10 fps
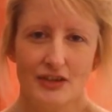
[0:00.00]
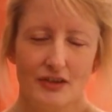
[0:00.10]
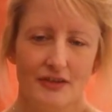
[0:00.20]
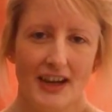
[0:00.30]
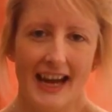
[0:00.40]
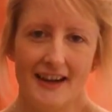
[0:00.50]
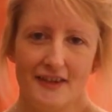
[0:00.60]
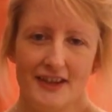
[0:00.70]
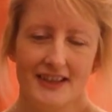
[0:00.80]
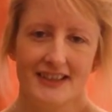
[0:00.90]
sort of
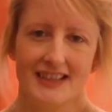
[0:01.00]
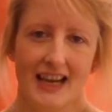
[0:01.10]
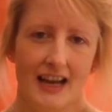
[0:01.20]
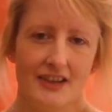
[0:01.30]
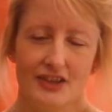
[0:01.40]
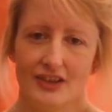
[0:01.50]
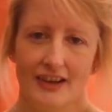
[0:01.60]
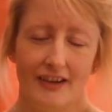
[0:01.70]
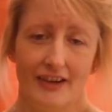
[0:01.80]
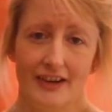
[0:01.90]
eras, and